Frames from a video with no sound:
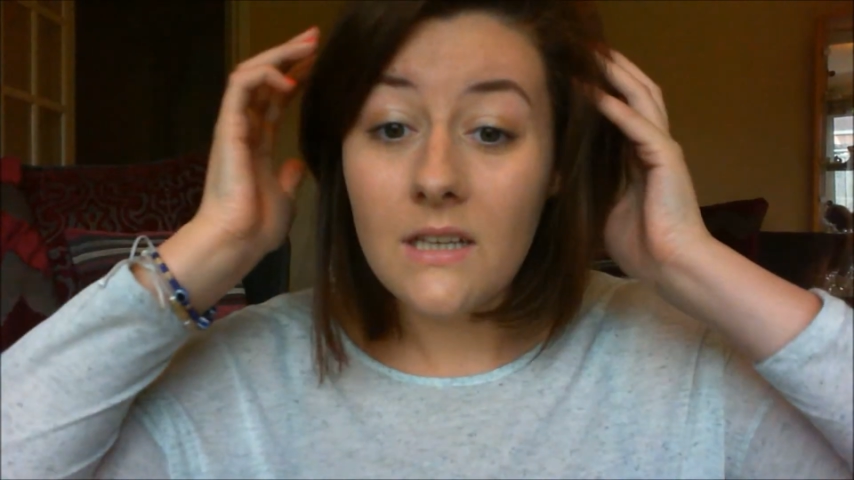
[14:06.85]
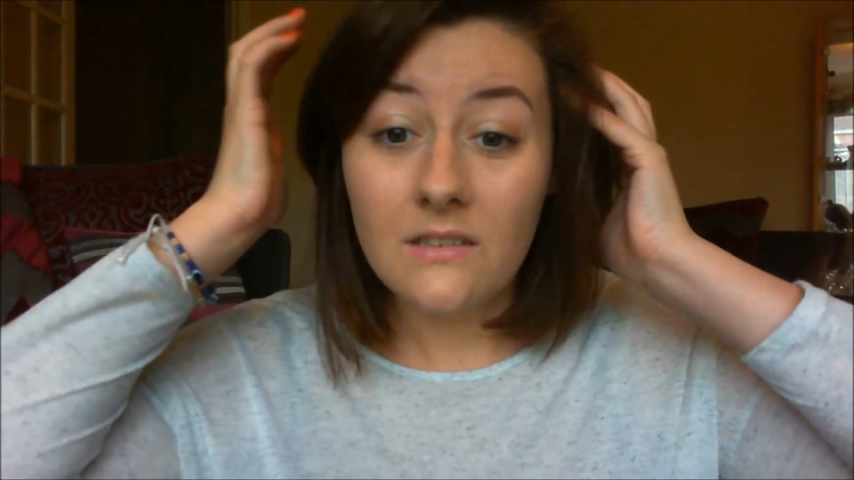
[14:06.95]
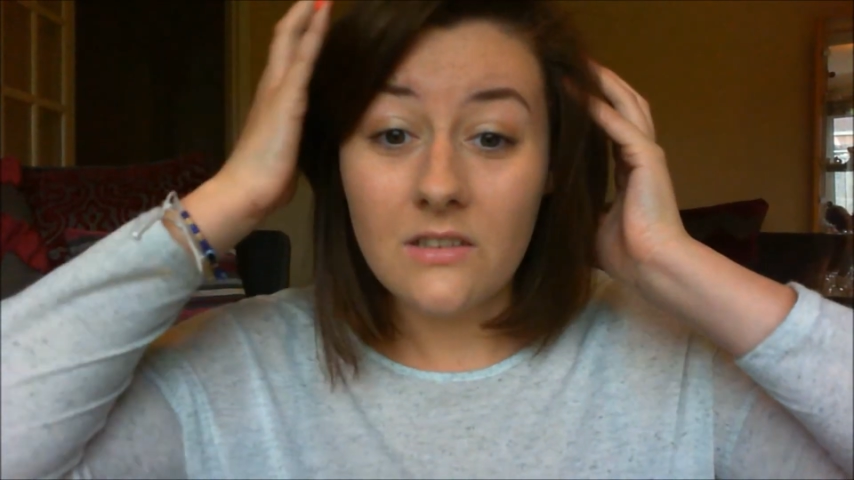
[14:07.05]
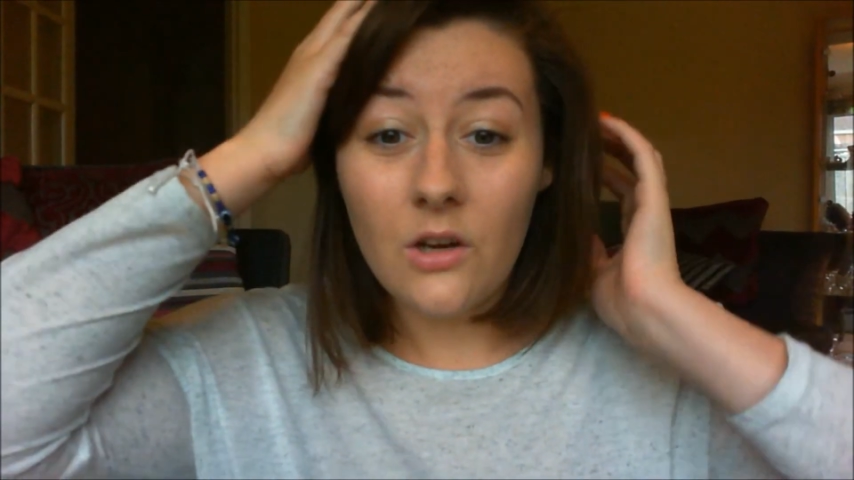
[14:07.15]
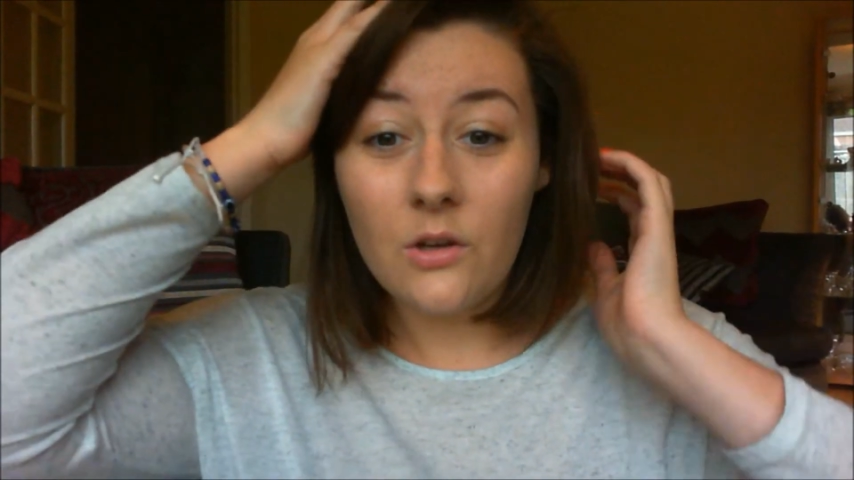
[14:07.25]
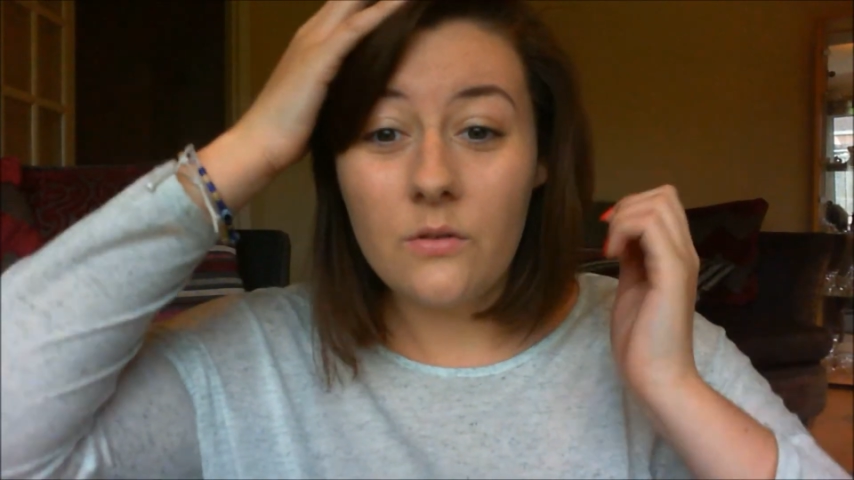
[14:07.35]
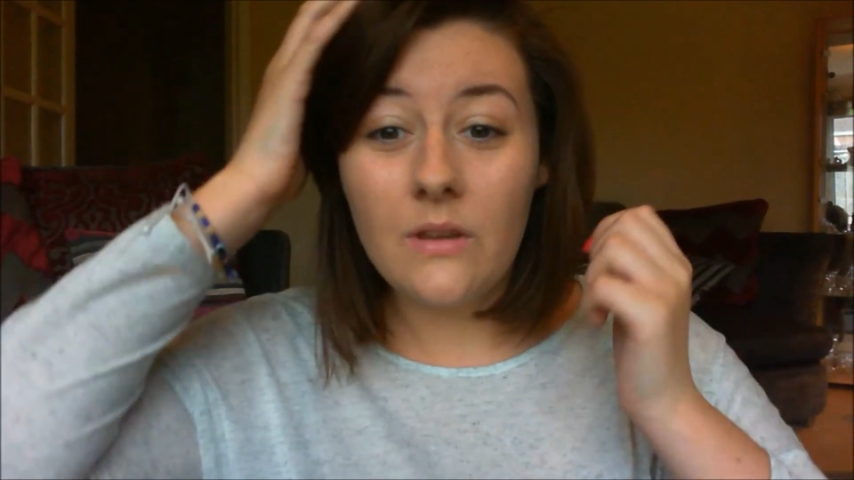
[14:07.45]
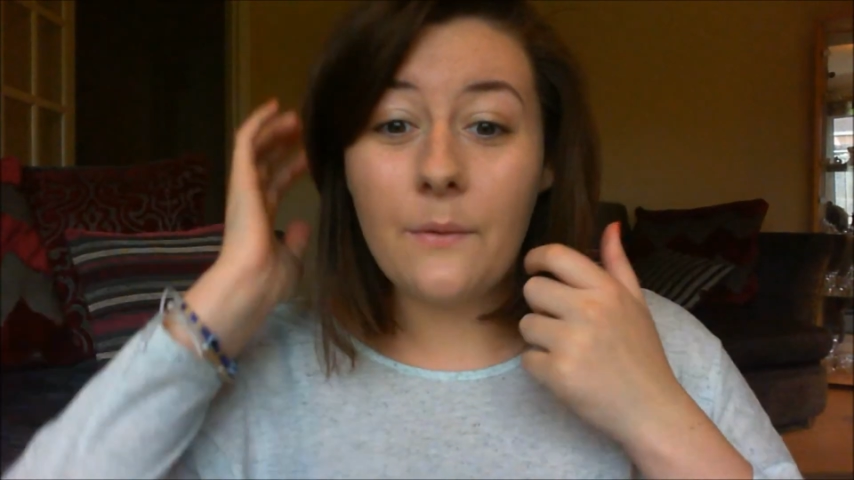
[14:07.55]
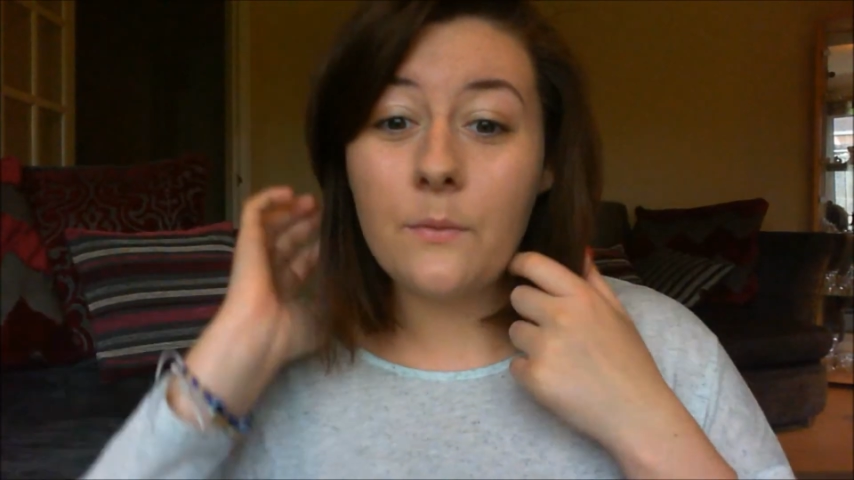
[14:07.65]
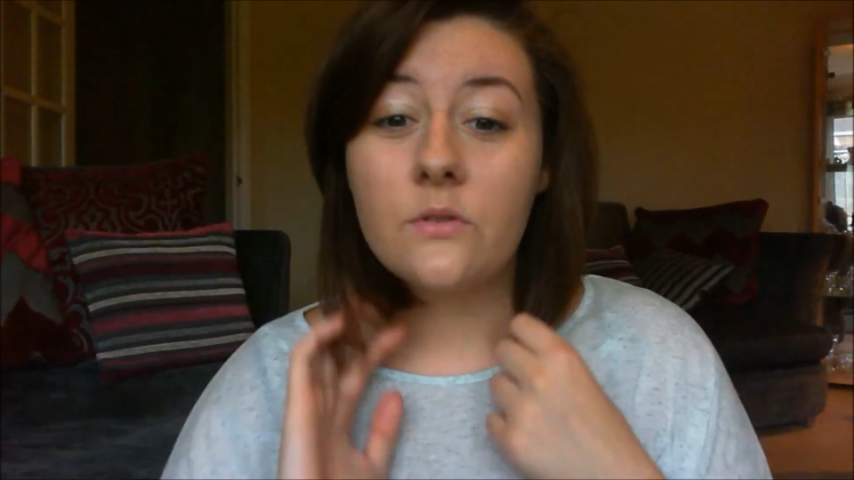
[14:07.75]
So
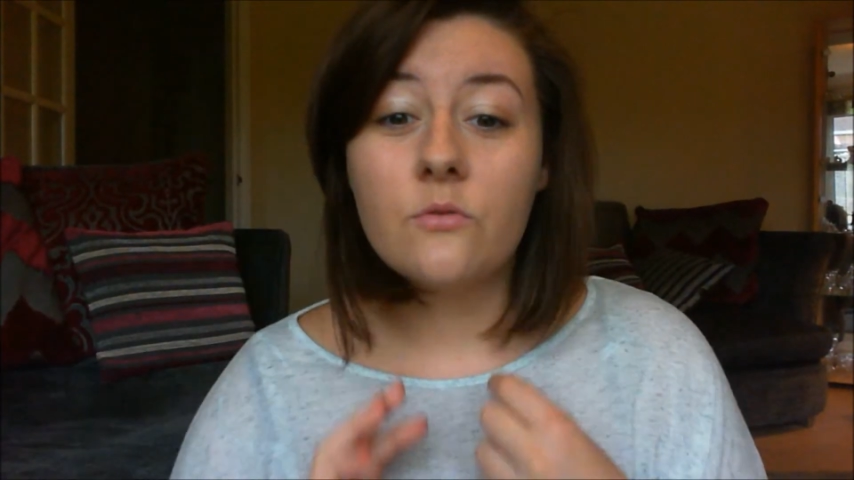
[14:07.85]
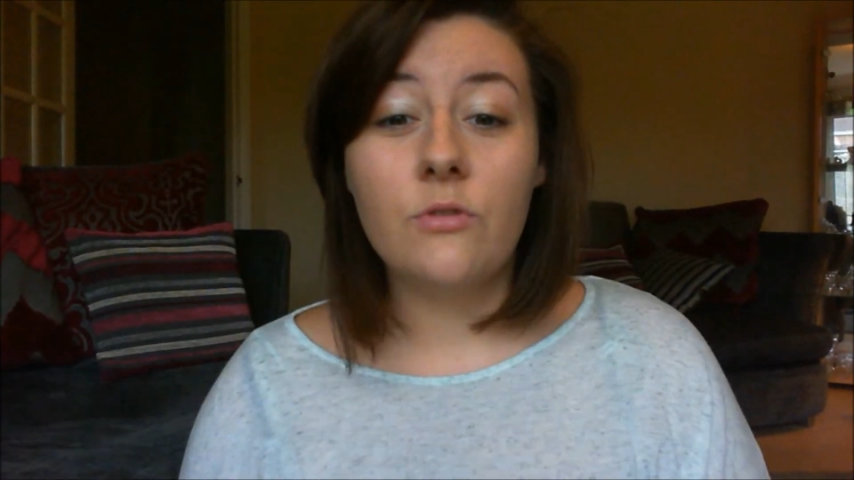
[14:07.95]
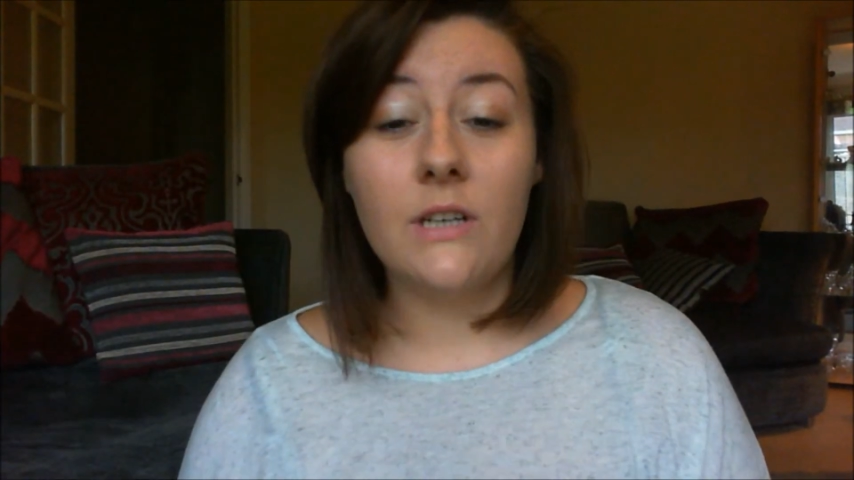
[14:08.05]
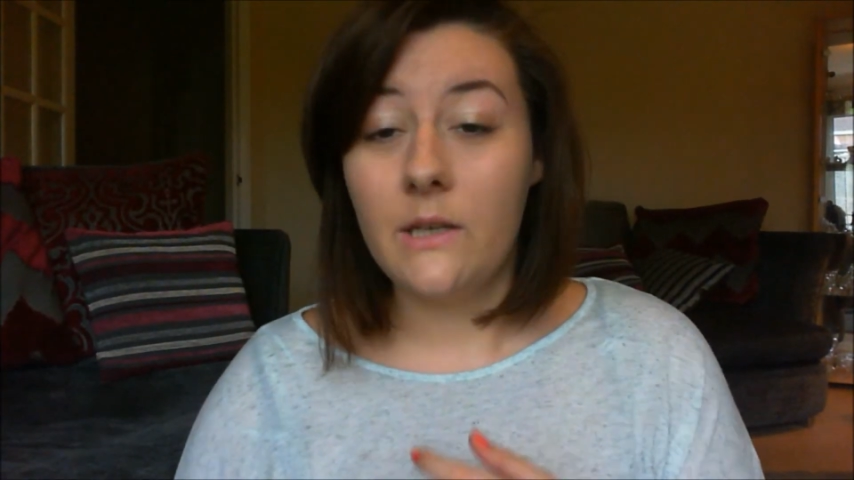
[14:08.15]
that was really